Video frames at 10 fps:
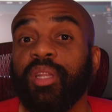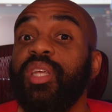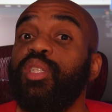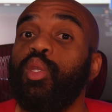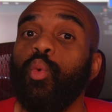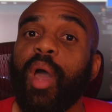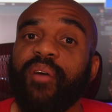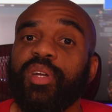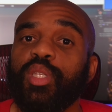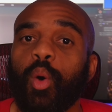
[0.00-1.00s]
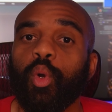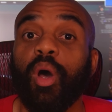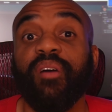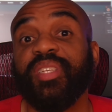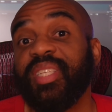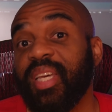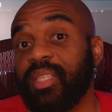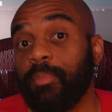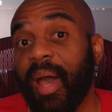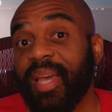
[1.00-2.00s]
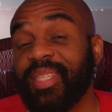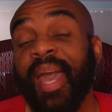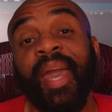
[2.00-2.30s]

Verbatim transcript: these do have a total of six mics,